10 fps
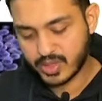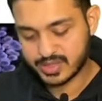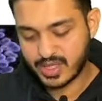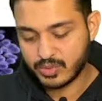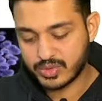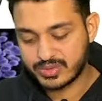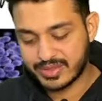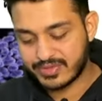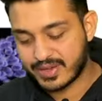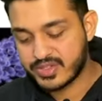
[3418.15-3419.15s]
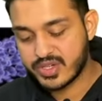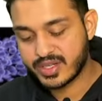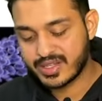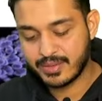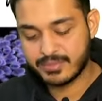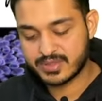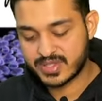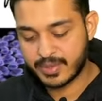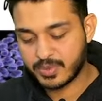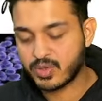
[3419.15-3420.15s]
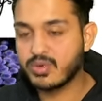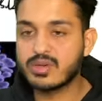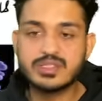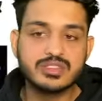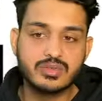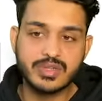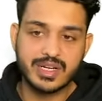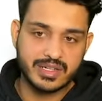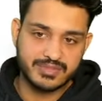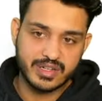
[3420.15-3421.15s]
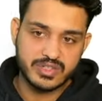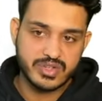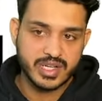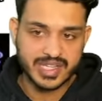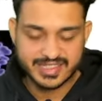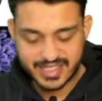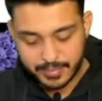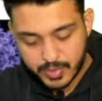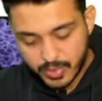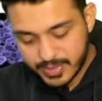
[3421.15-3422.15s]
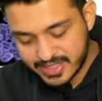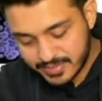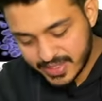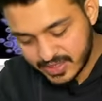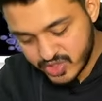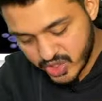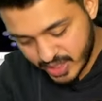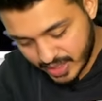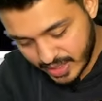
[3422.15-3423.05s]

How to differentiate the streptococcus? So we are differentiating. Strepto means beta chain.